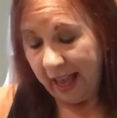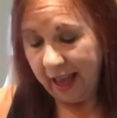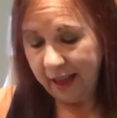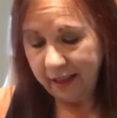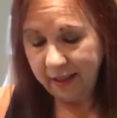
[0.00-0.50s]

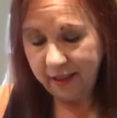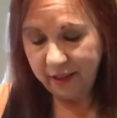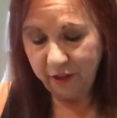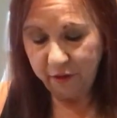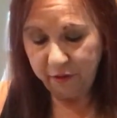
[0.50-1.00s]
And
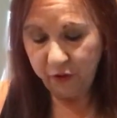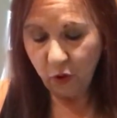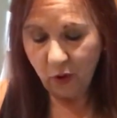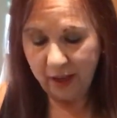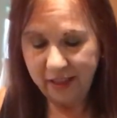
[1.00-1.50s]

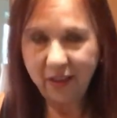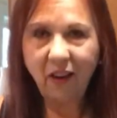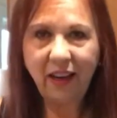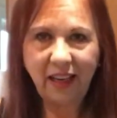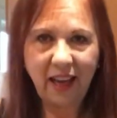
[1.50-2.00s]
for a
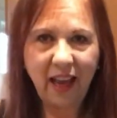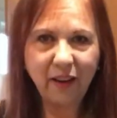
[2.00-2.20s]
tiny